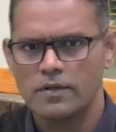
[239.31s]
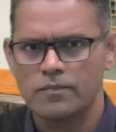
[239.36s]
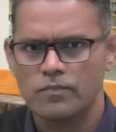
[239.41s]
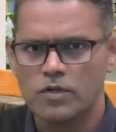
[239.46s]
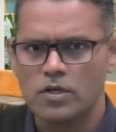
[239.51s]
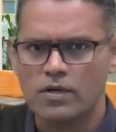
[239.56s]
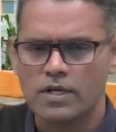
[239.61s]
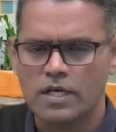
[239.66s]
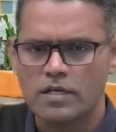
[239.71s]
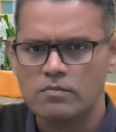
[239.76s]

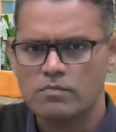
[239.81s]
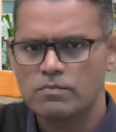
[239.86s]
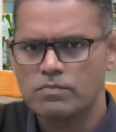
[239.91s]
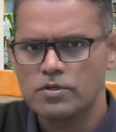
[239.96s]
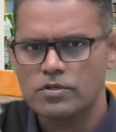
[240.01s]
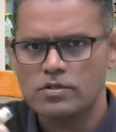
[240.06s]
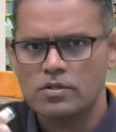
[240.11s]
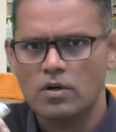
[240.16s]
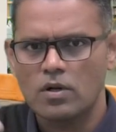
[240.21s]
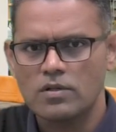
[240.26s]
You can
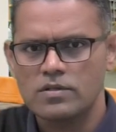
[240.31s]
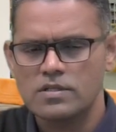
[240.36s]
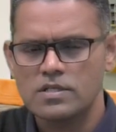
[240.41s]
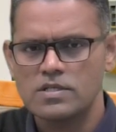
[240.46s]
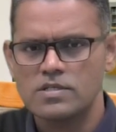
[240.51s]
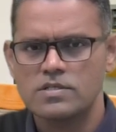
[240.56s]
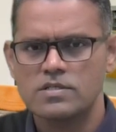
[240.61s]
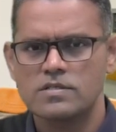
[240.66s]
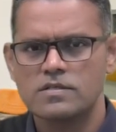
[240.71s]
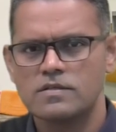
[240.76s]
put all
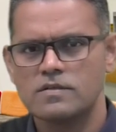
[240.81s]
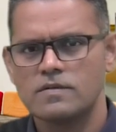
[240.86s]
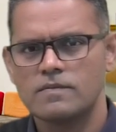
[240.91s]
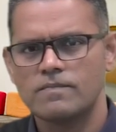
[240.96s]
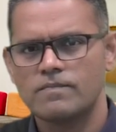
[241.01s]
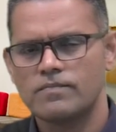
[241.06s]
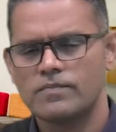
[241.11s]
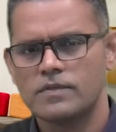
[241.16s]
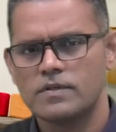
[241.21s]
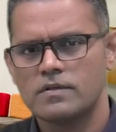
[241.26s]
these
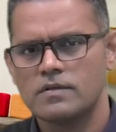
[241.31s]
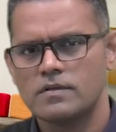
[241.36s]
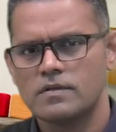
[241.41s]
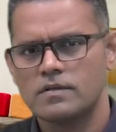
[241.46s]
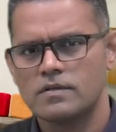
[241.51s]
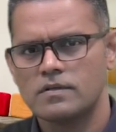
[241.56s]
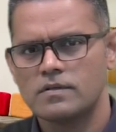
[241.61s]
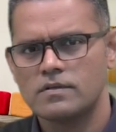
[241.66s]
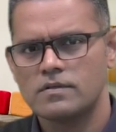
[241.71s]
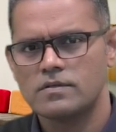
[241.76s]

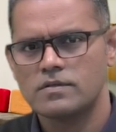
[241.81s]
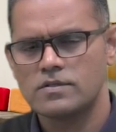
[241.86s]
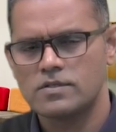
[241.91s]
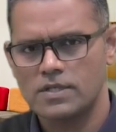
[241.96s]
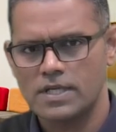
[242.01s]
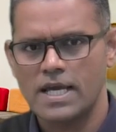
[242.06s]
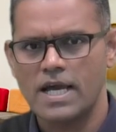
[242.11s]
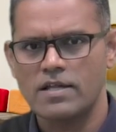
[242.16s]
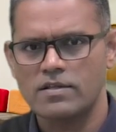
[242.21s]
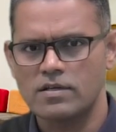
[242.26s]

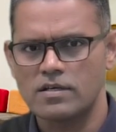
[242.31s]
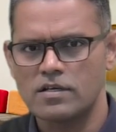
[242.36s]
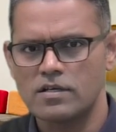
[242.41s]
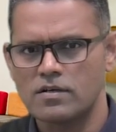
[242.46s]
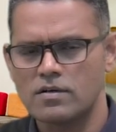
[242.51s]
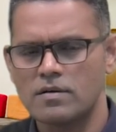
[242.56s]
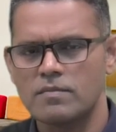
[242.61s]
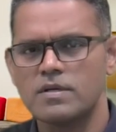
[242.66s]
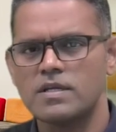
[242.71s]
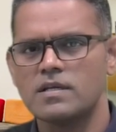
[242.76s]
together,
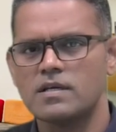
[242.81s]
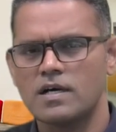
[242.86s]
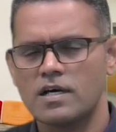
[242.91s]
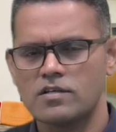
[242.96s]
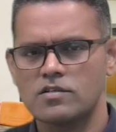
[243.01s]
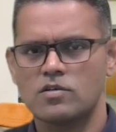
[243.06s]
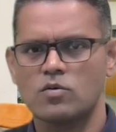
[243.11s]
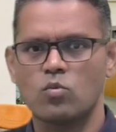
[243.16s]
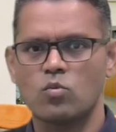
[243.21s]
under